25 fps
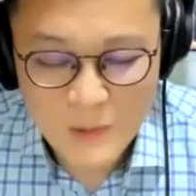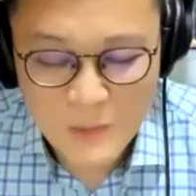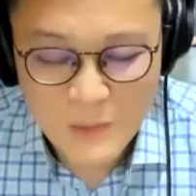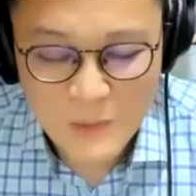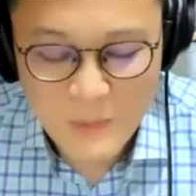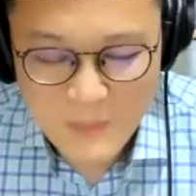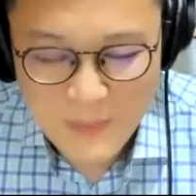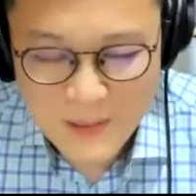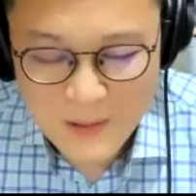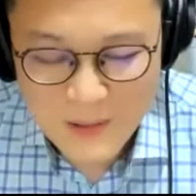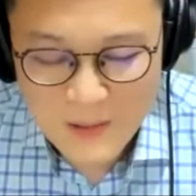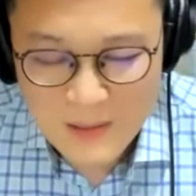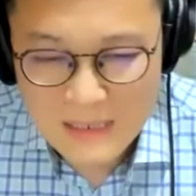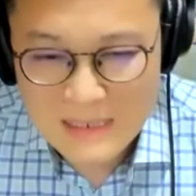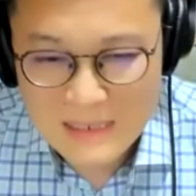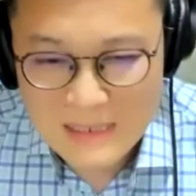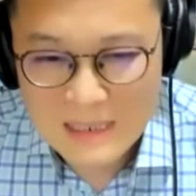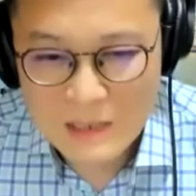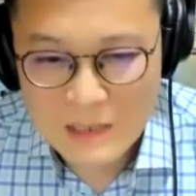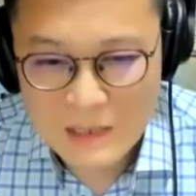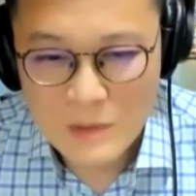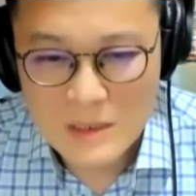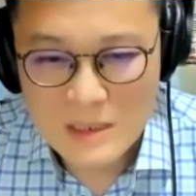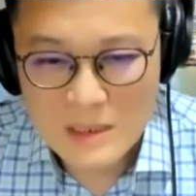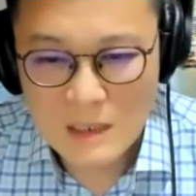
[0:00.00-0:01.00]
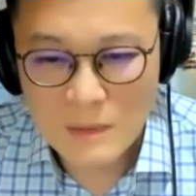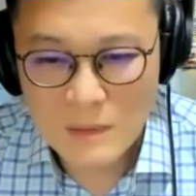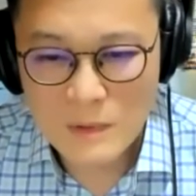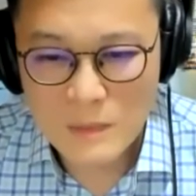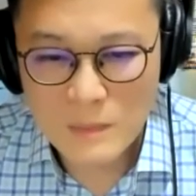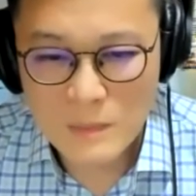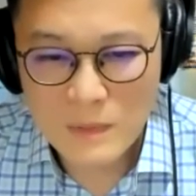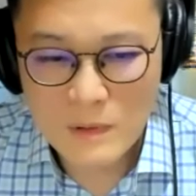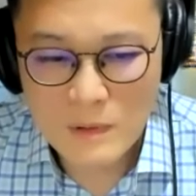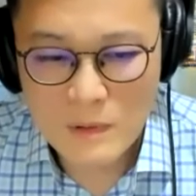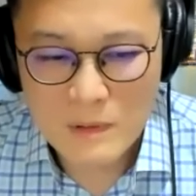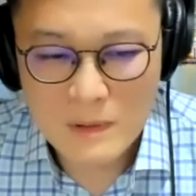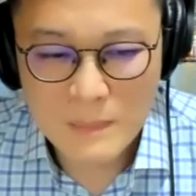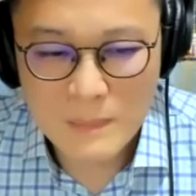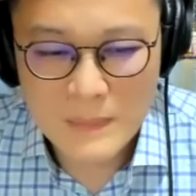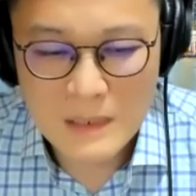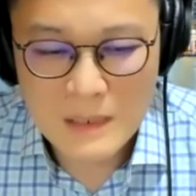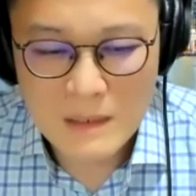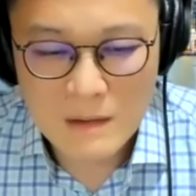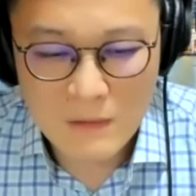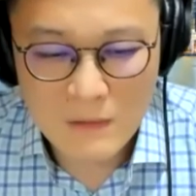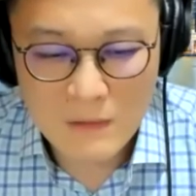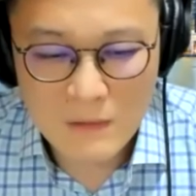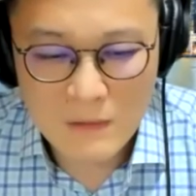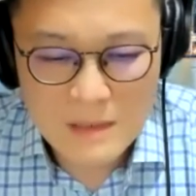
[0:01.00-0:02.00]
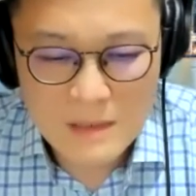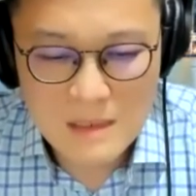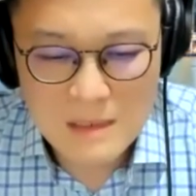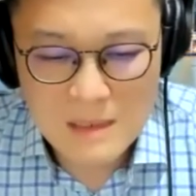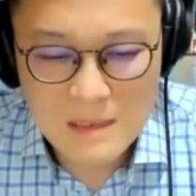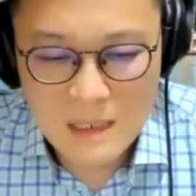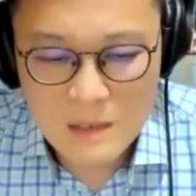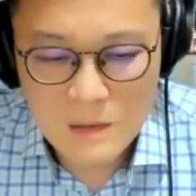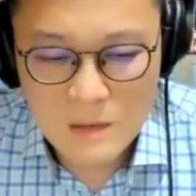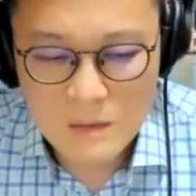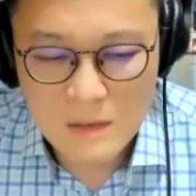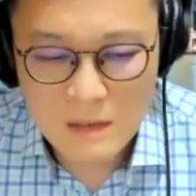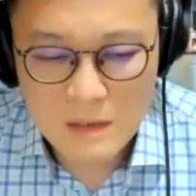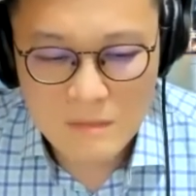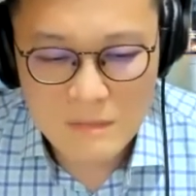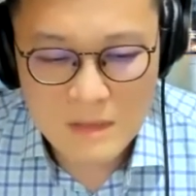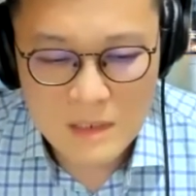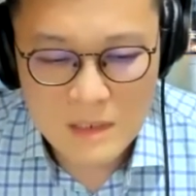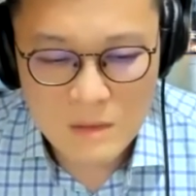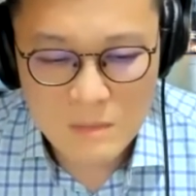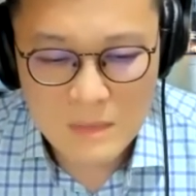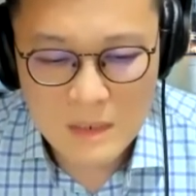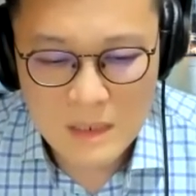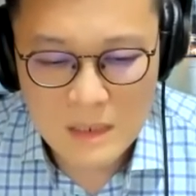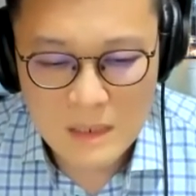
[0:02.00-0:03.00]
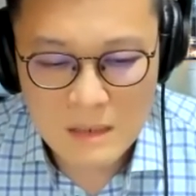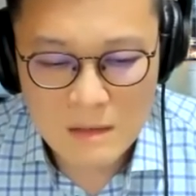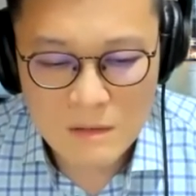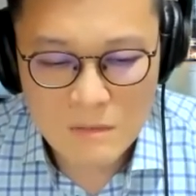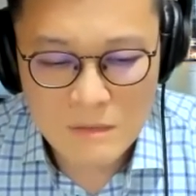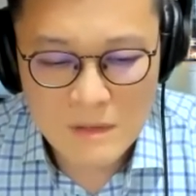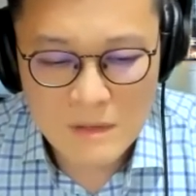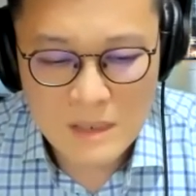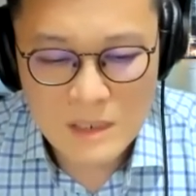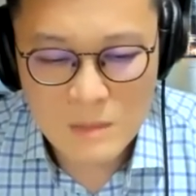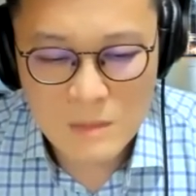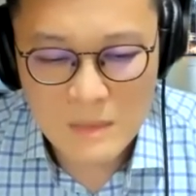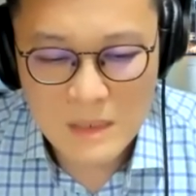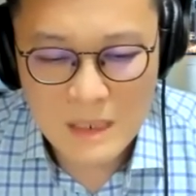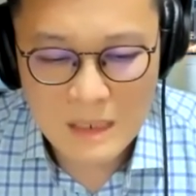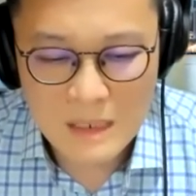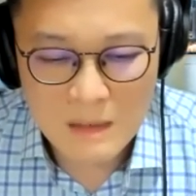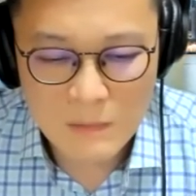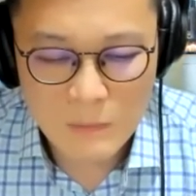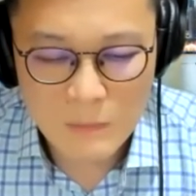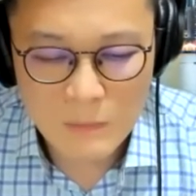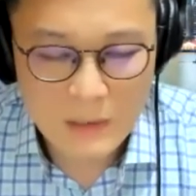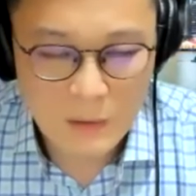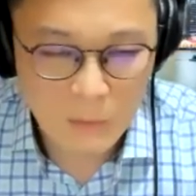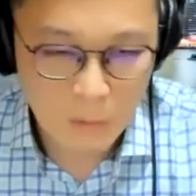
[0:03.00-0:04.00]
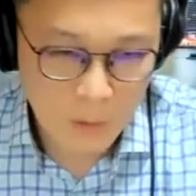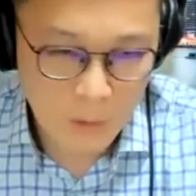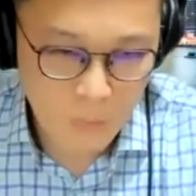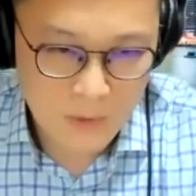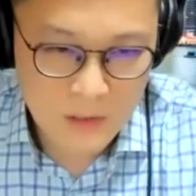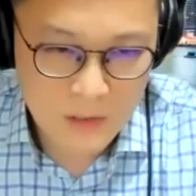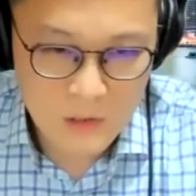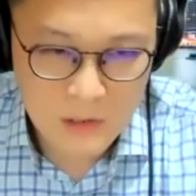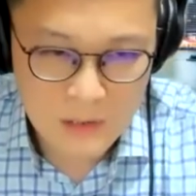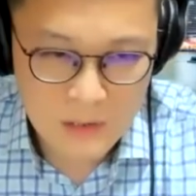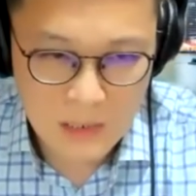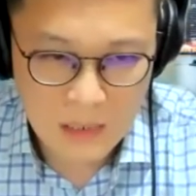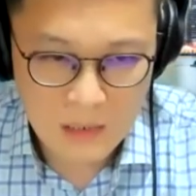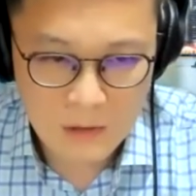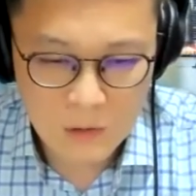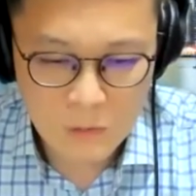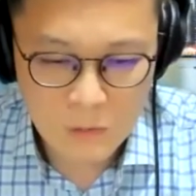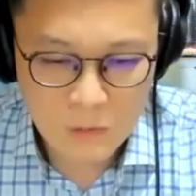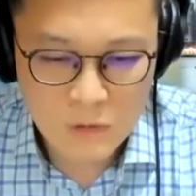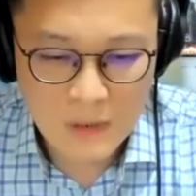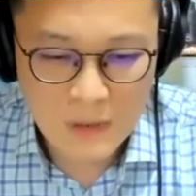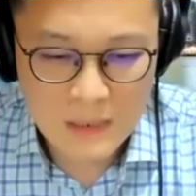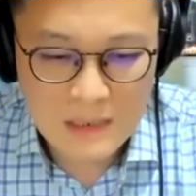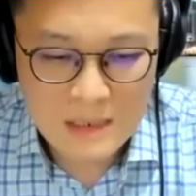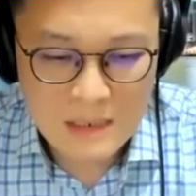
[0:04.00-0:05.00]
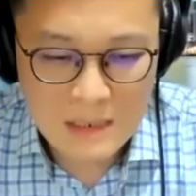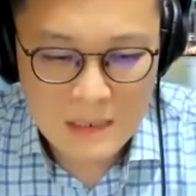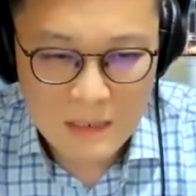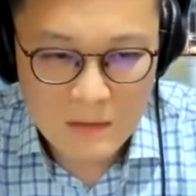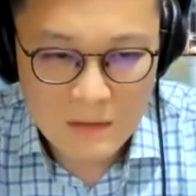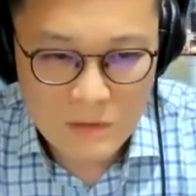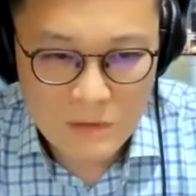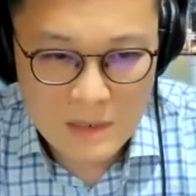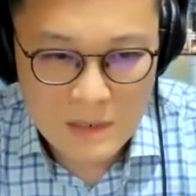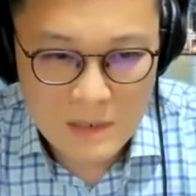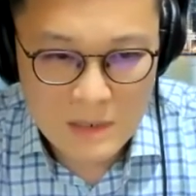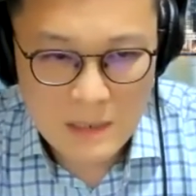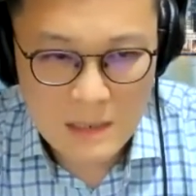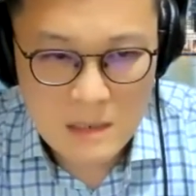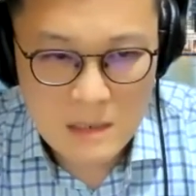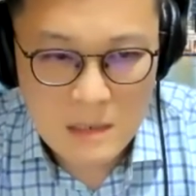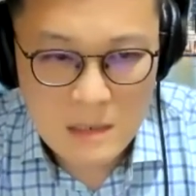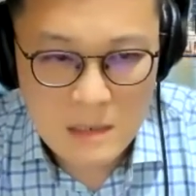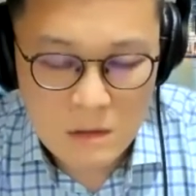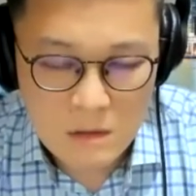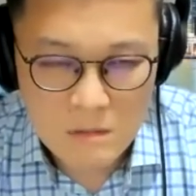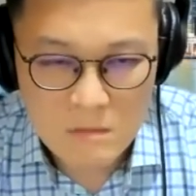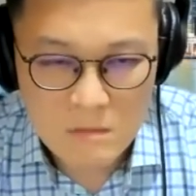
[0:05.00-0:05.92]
about my colleagues, I always tell people, I mean, obviously it starts with that resume, and then the resume, like what you mentioned, how do you translate resilience into the